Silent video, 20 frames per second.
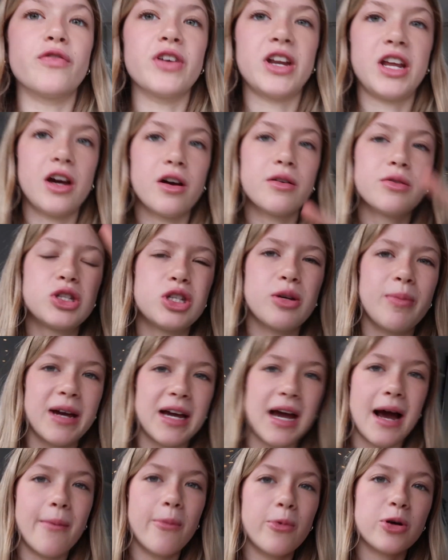video to my
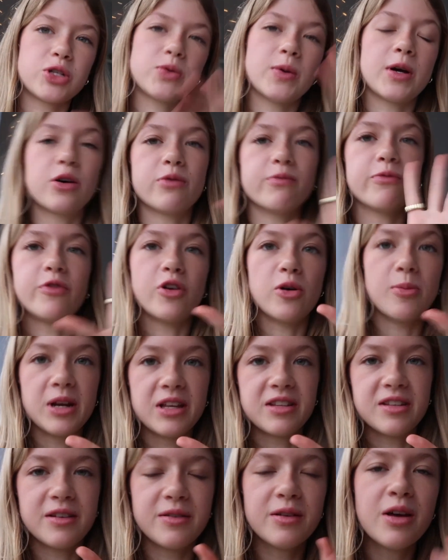camera, so I couldn't film
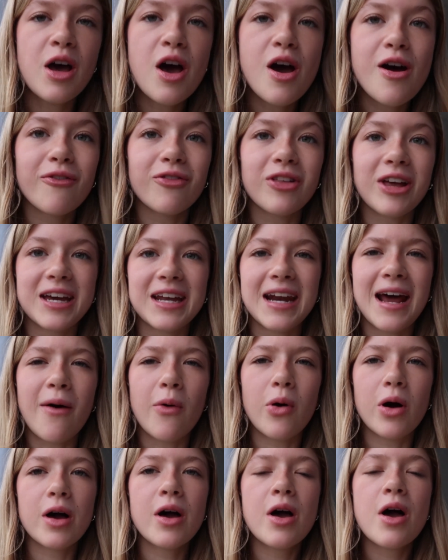anything for like an
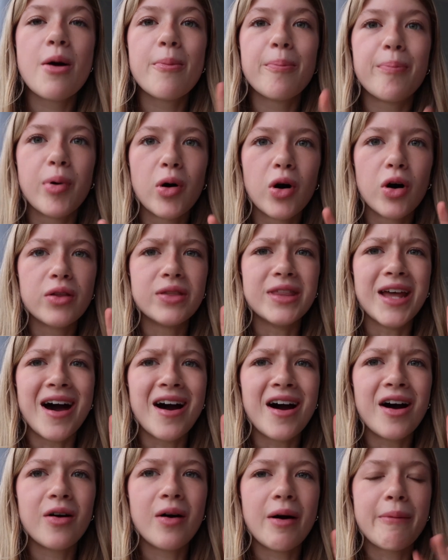hour. But
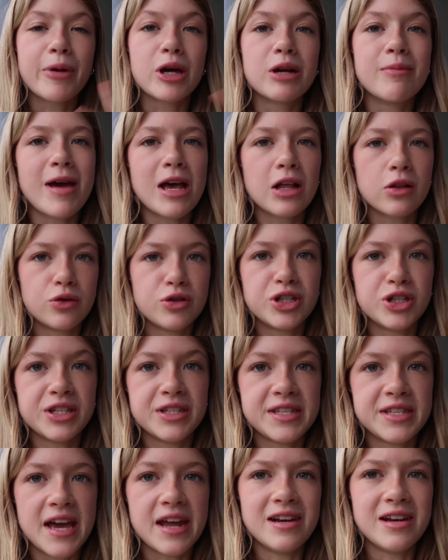now I'm gonna make lunch
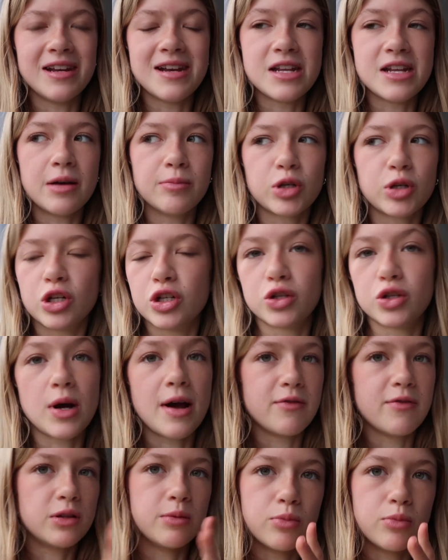instead, and then I'm gonna do
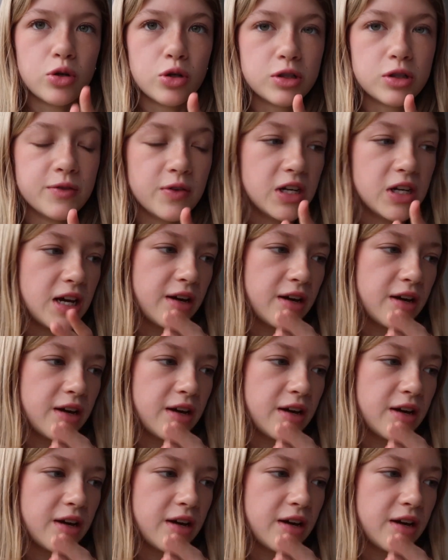everything productive in the